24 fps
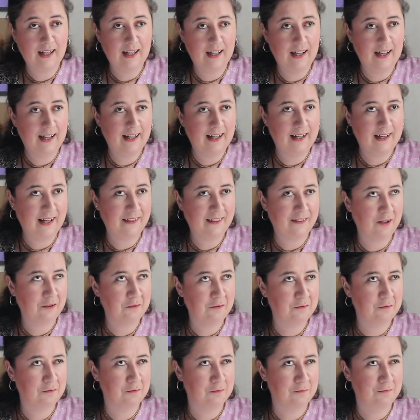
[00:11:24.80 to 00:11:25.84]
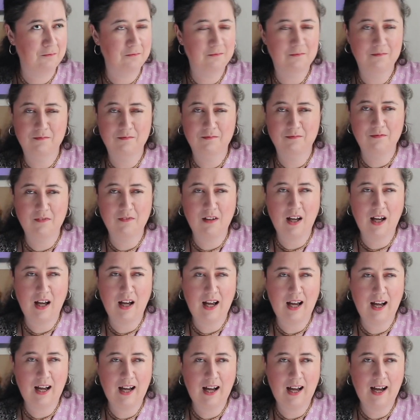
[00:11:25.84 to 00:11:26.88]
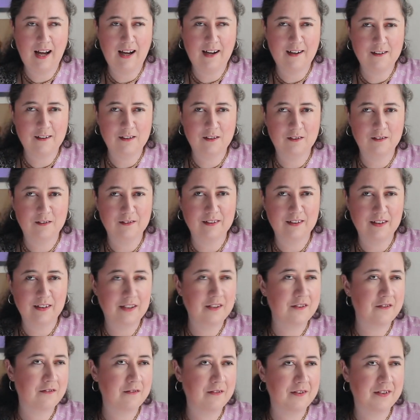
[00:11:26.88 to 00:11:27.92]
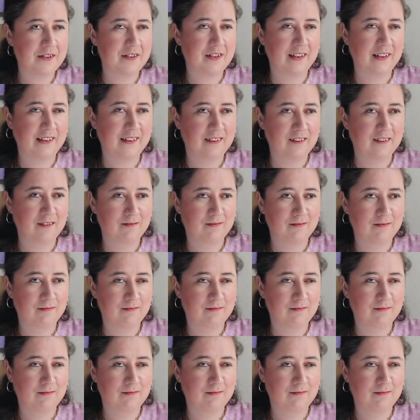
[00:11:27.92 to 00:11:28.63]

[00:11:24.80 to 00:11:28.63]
And I thought, ooh, how interesting